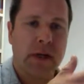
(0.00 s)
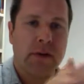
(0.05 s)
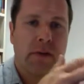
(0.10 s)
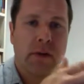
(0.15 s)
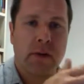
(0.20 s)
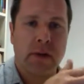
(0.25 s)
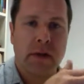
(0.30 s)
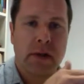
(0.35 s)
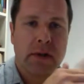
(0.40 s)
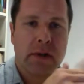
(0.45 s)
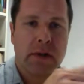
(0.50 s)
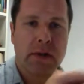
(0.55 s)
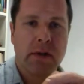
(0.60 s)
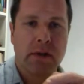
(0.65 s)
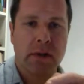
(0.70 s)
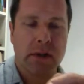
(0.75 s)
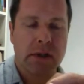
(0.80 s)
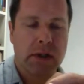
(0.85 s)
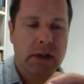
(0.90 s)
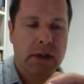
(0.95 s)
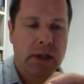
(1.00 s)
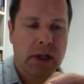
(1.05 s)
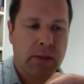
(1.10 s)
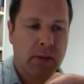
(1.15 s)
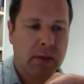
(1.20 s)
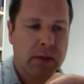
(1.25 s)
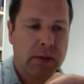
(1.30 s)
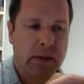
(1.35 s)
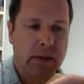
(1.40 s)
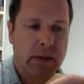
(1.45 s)
If you look at the nutrition
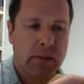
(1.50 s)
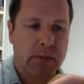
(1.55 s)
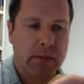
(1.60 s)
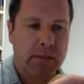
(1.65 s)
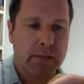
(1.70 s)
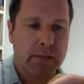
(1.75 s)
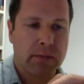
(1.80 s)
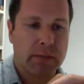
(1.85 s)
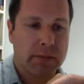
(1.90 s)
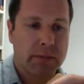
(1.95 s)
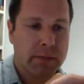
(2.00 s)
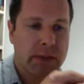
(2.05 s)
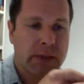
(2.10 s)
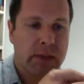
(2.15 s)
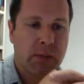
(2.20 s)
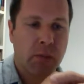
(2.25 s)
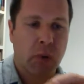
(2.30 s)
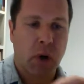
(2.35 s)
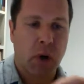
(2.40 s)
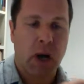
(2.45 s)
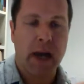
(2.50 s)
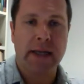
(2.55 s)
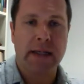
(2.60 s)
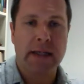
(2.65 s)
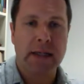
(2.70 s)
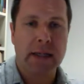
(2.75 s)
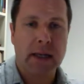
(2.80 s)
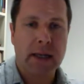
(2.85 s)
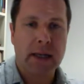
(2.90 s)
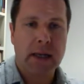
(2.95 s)
label, you'll be
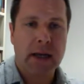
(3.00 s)
surprised